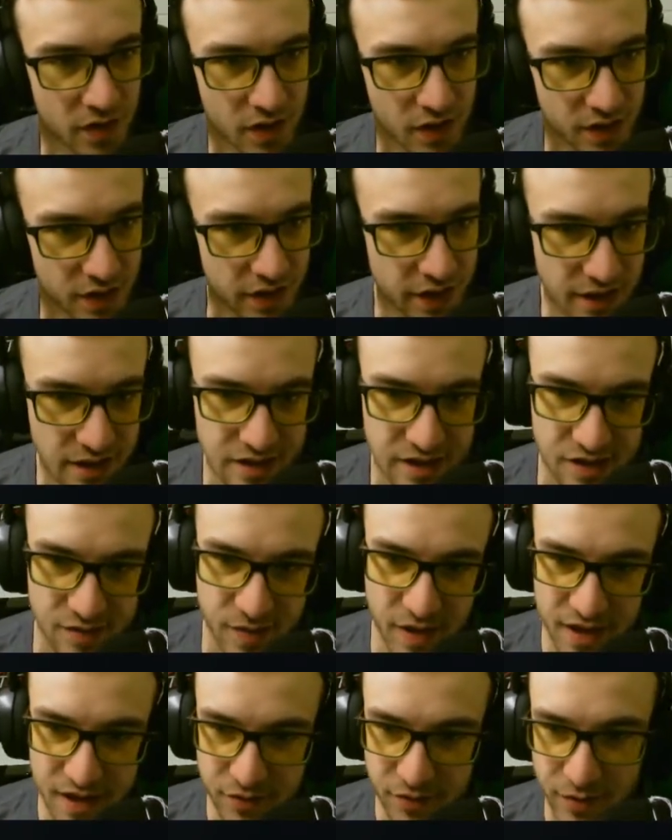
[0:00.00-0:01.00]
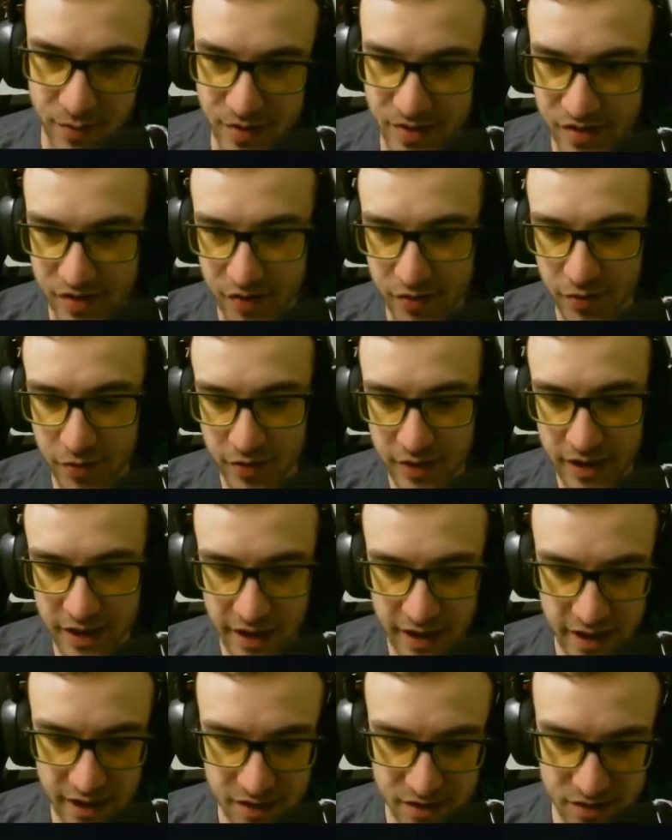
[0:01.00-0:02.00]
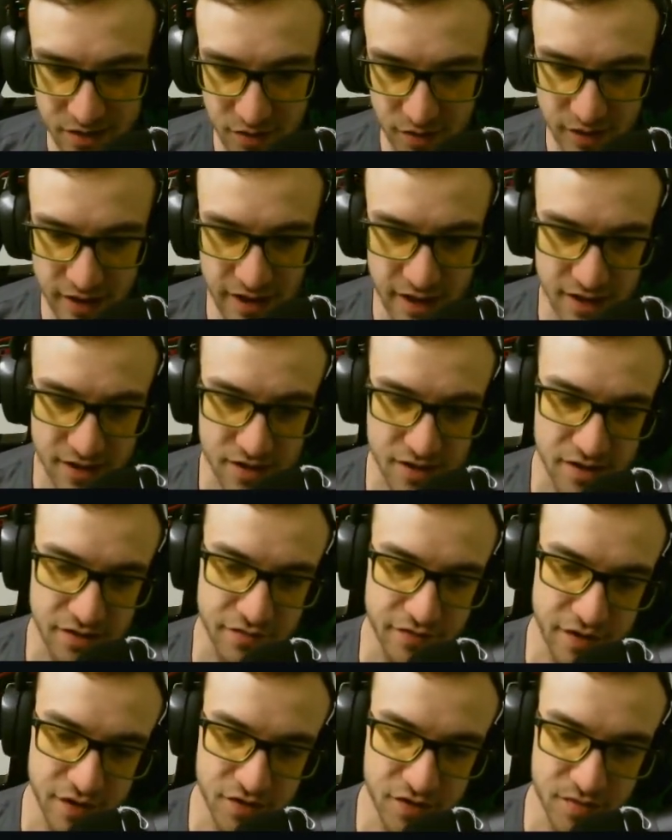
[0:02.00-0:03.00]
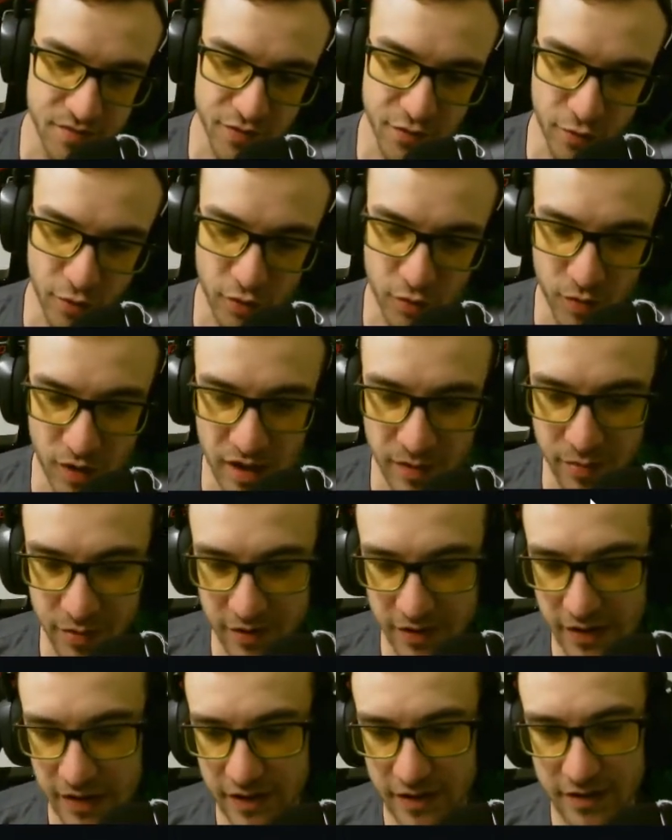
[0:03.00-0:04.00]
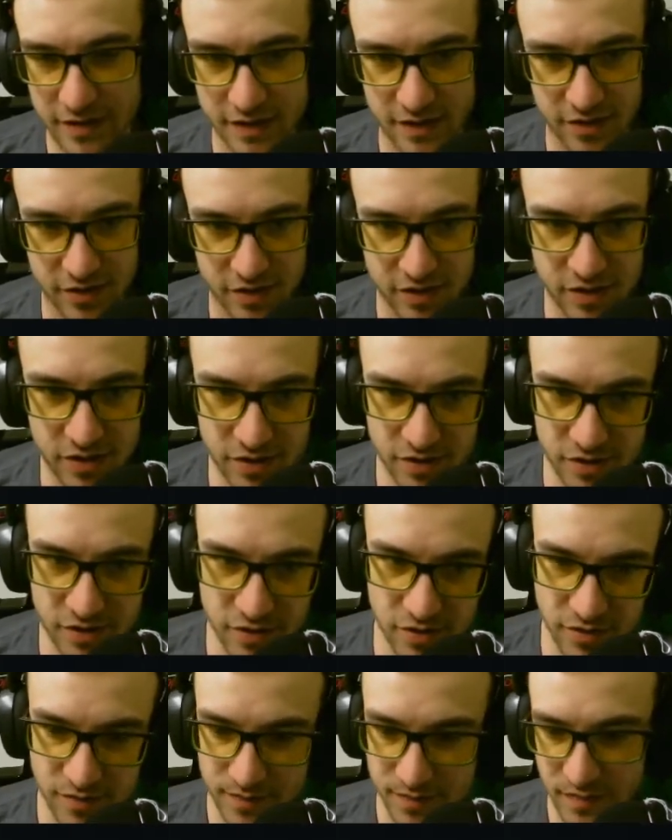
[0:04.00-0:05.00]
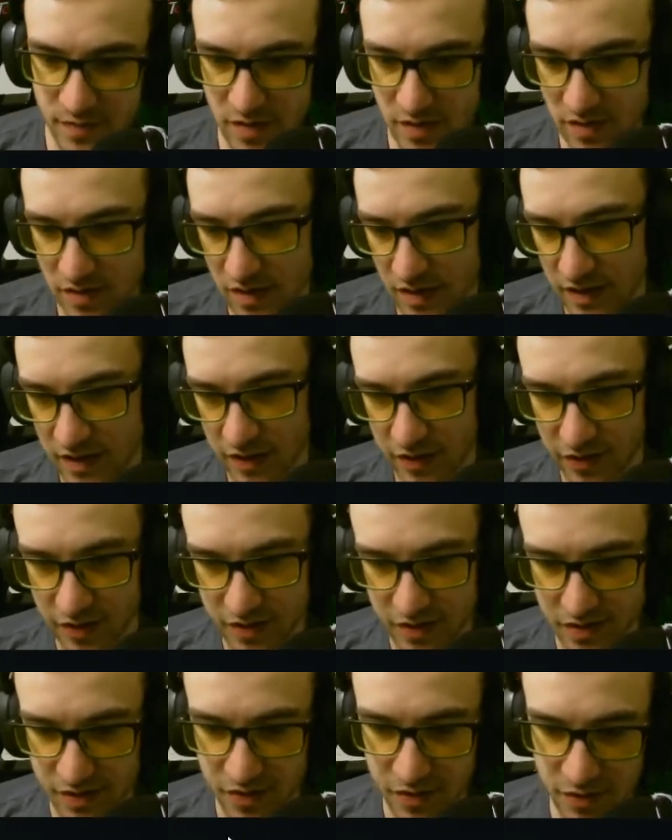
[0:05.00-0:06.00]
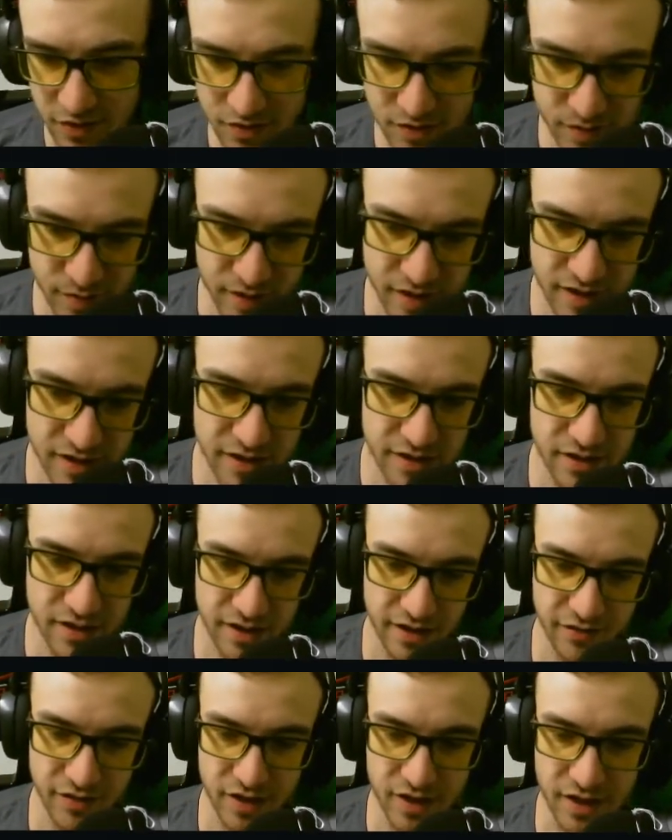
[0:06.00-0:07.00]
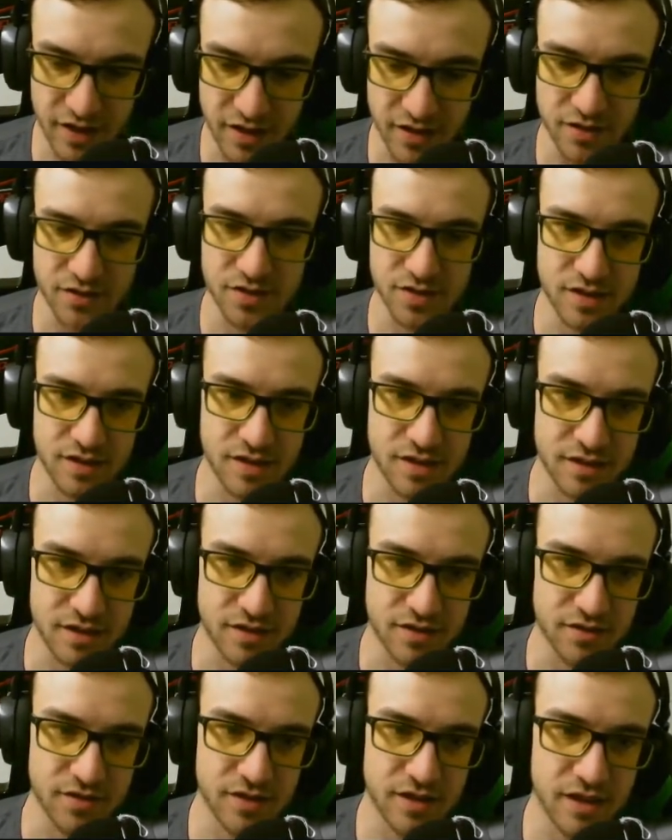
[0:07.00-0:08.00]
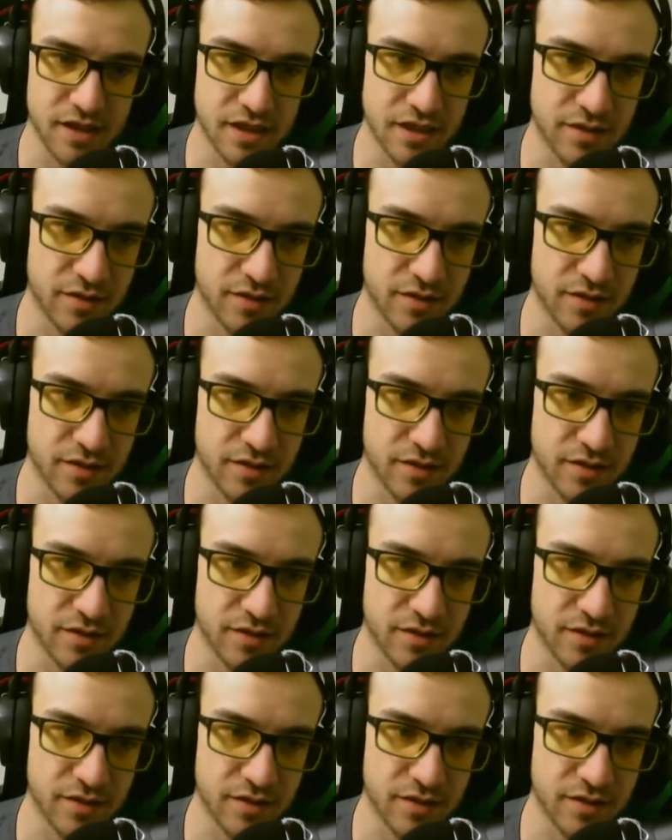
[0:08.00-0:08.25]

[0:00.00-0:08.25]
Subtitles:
Next is melee weapons, the throwing axe. Throwing axe is a fearsome thrown weapon at tier 2. It increases the throw speed like everything else, and then at tier 3